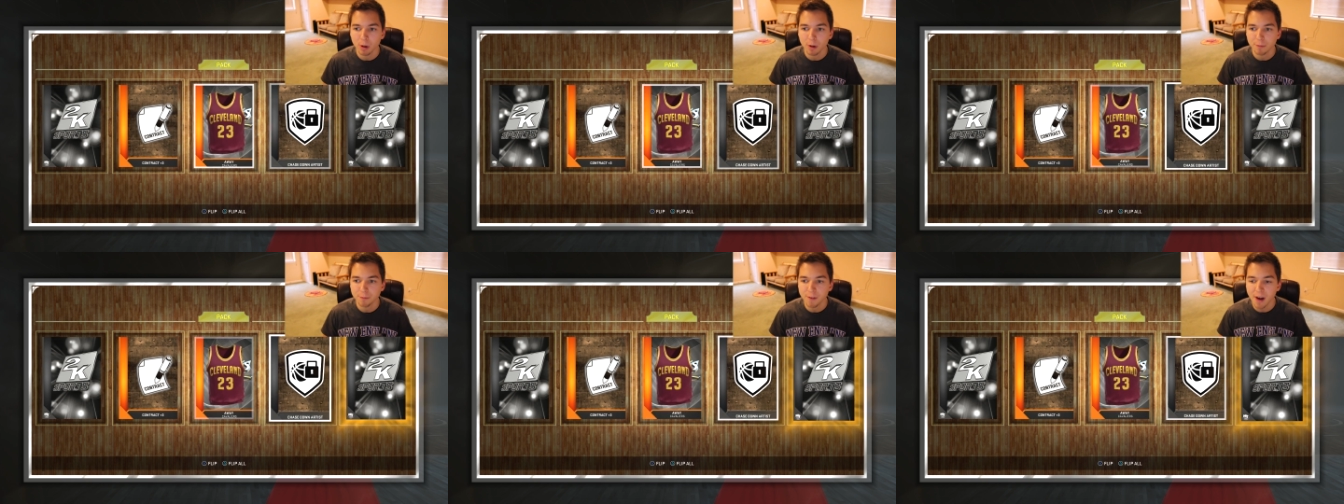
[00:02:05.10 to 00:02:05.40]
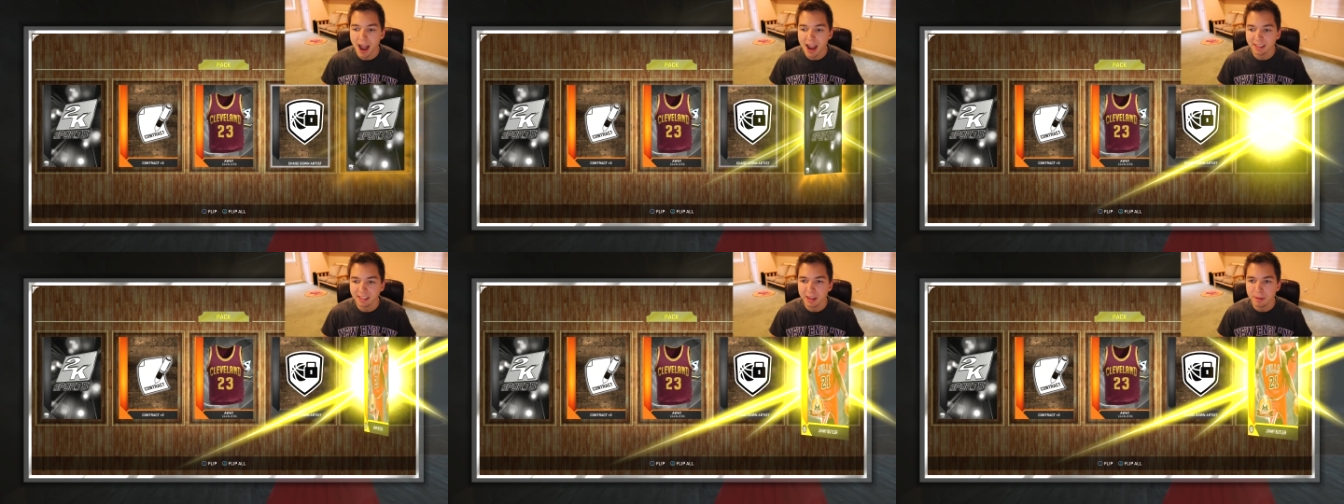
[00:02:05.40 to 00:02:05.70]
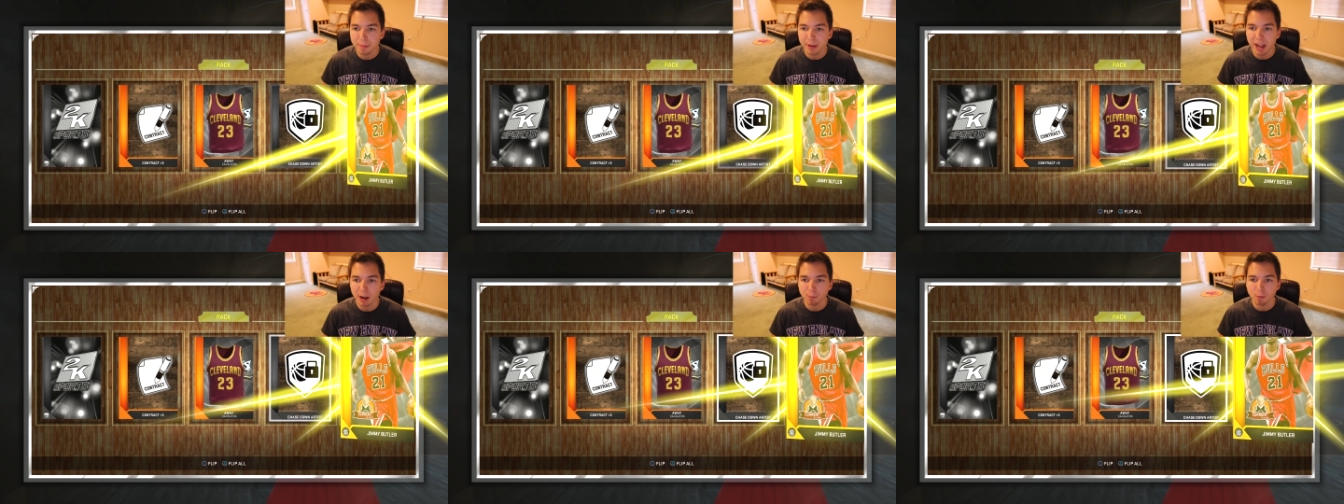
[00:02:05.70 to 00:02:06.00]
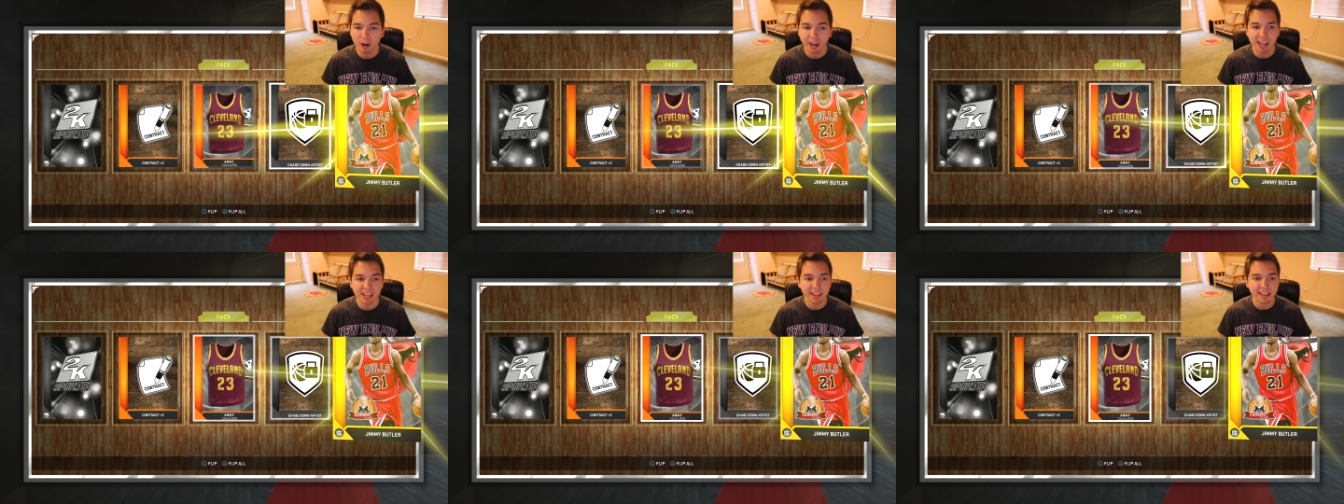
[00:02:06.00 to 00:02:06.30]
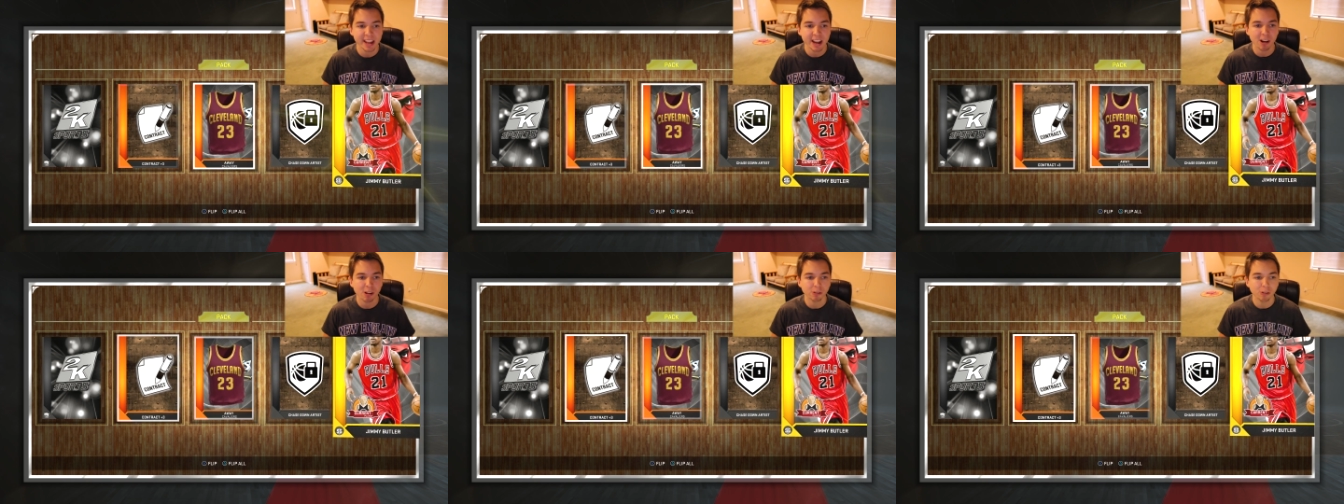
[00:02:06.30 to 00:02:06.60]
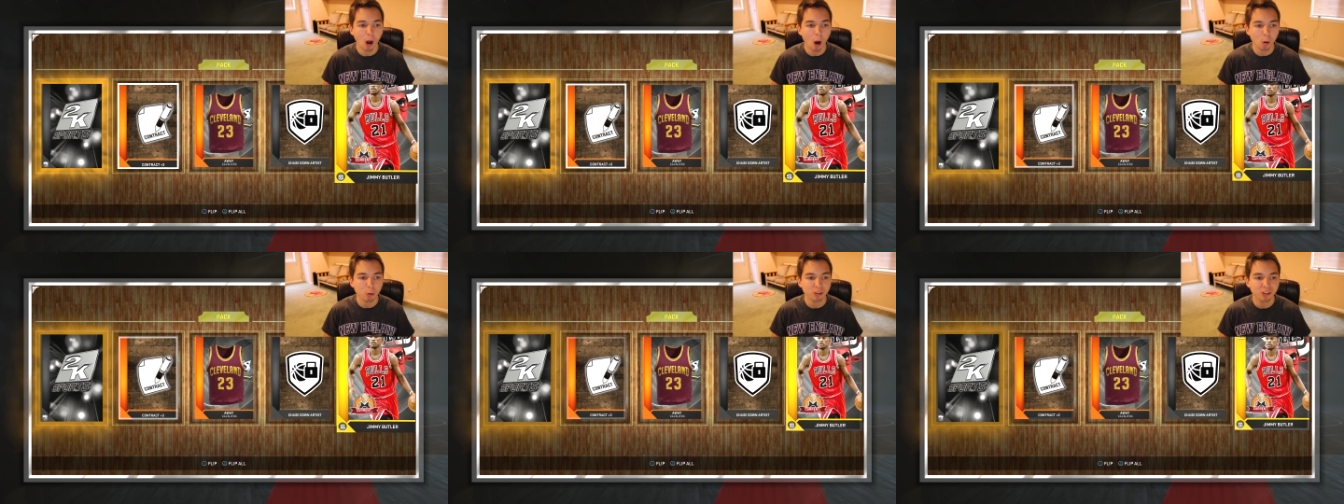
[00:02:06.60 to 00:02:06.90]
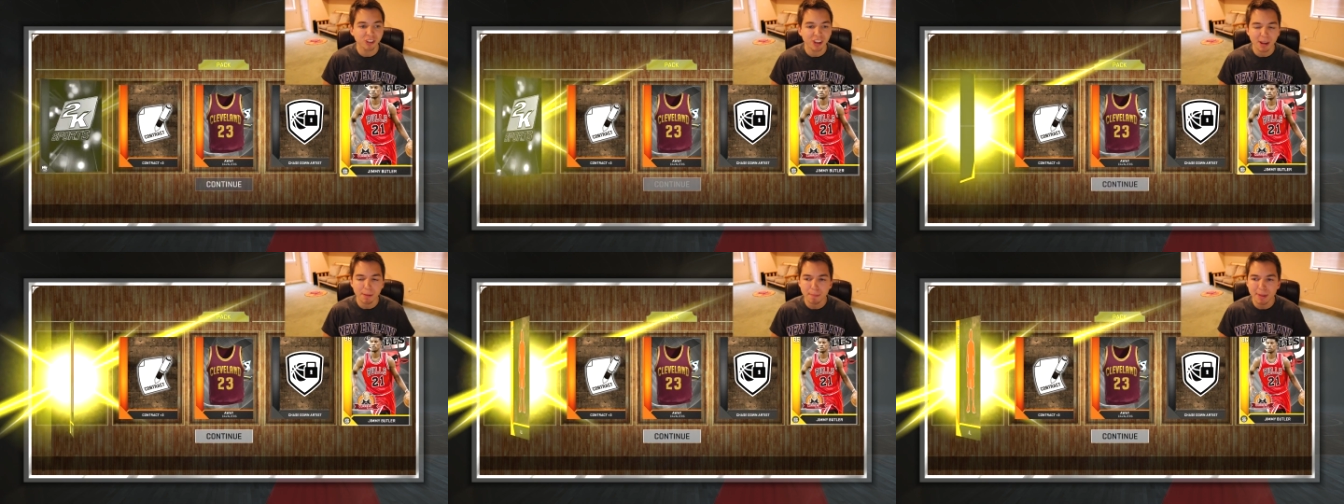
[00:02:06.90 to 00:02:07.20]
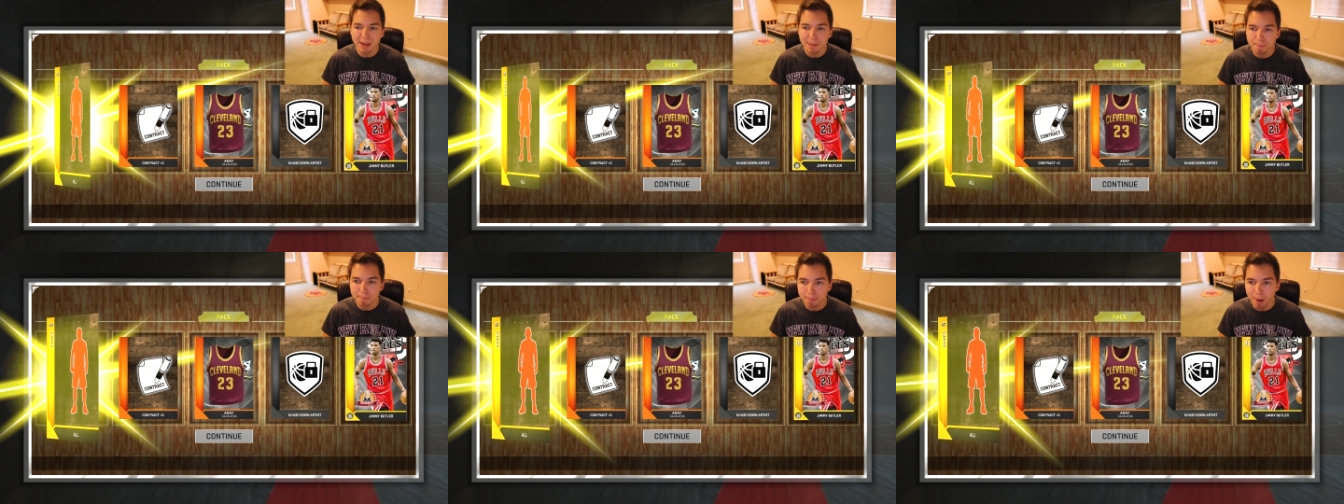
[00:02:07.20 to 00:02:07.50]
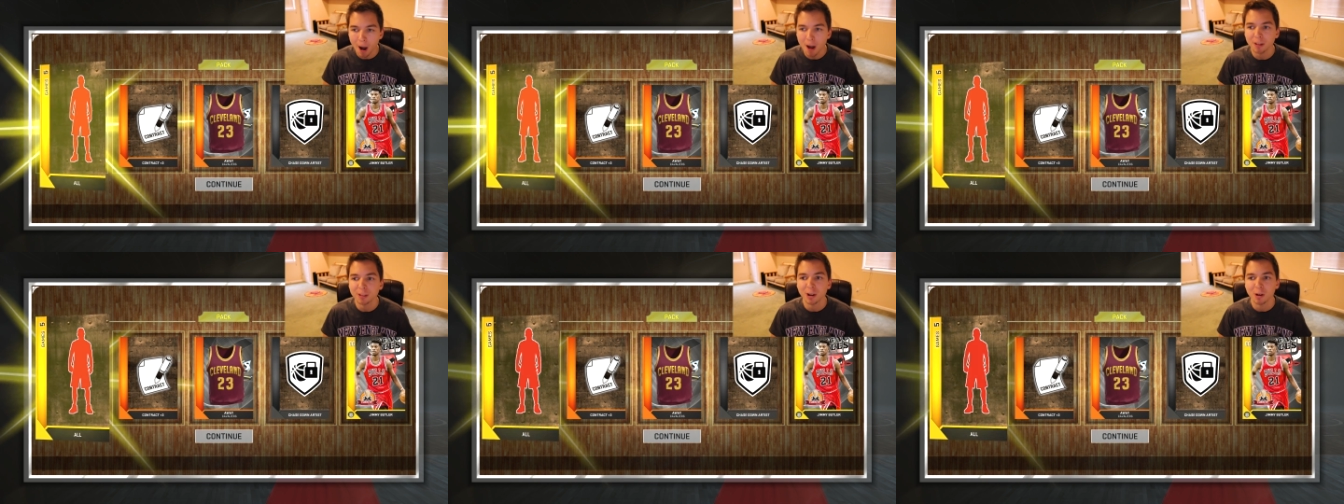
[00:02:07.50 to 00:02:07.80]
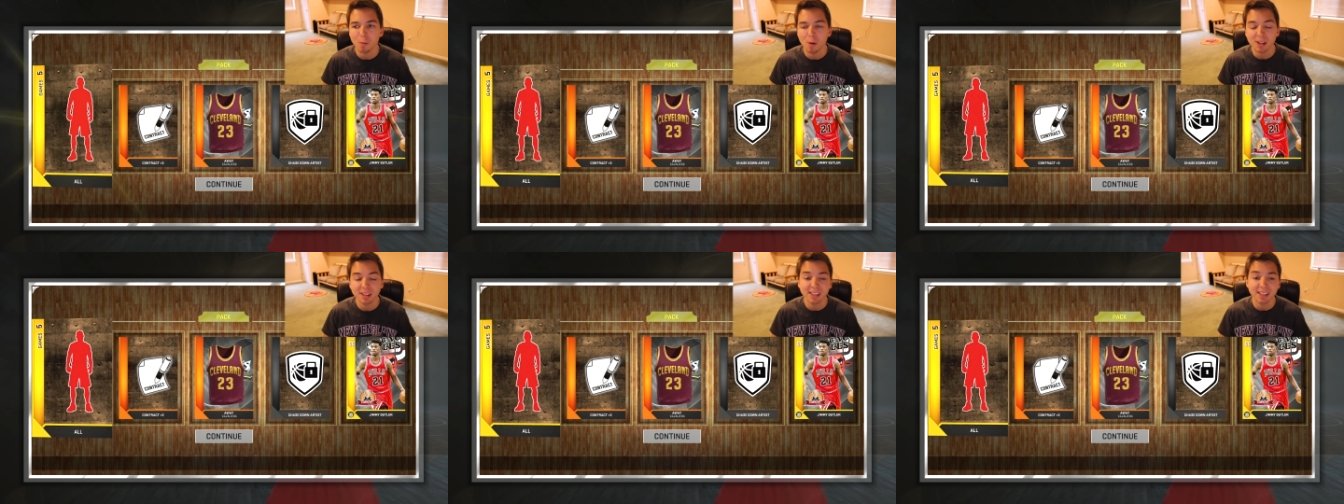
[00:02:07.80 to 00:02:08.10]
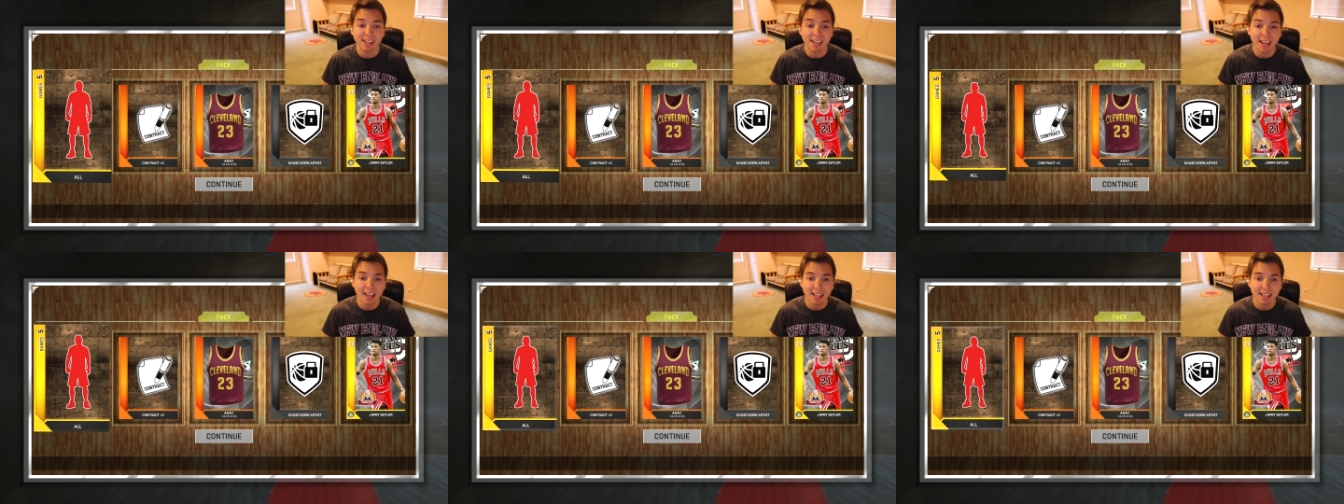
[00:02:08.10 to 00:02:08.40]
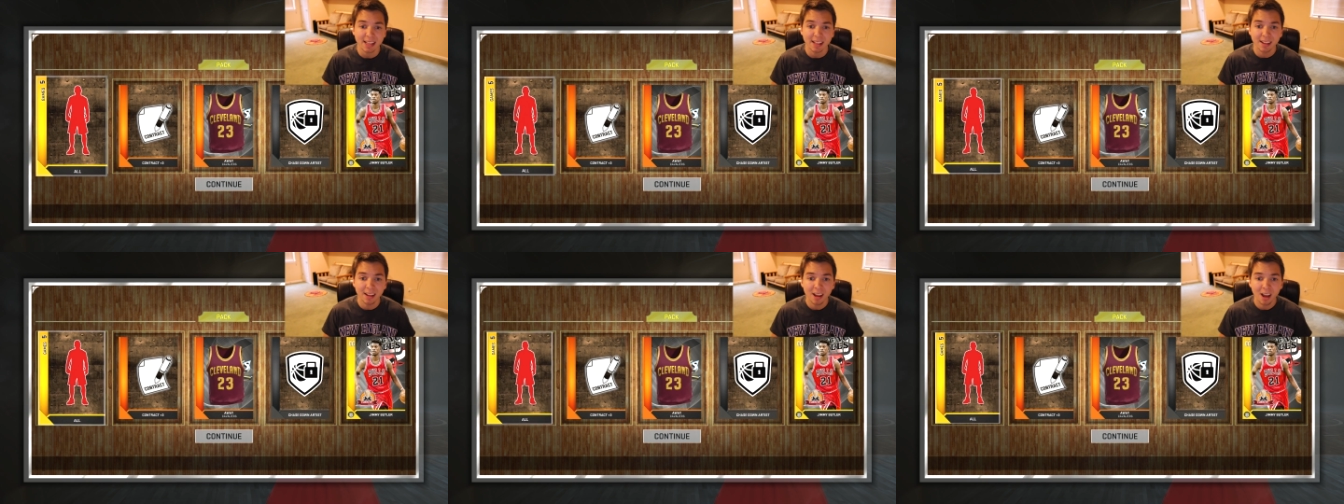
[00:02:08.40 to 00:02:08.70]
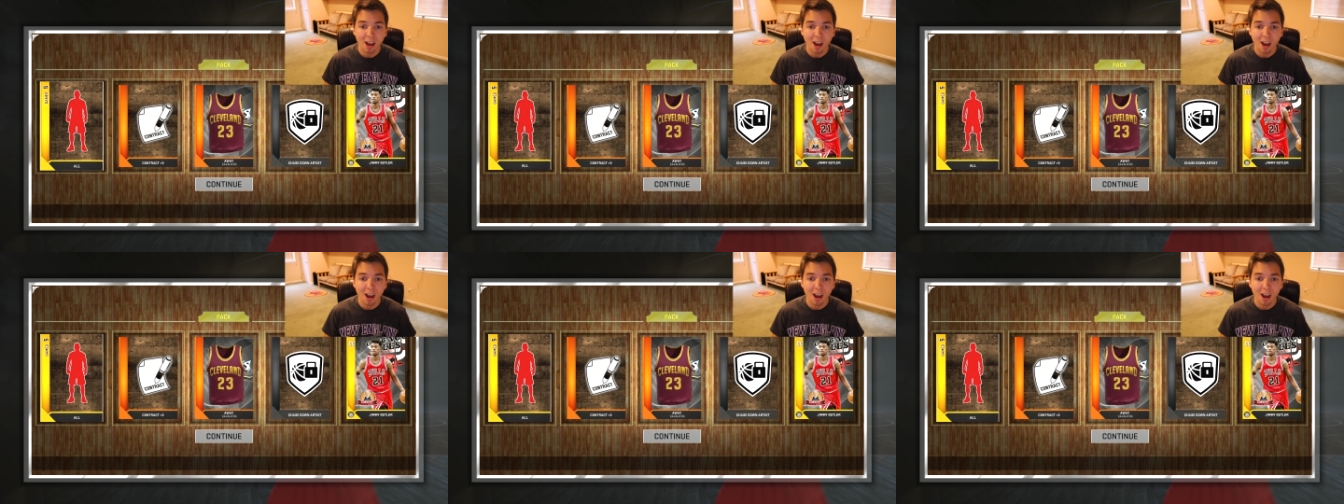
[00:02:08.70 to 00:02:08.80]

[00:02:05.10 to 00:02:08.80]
Will it finally be a rookie of the year? No, Jimmy Butler once again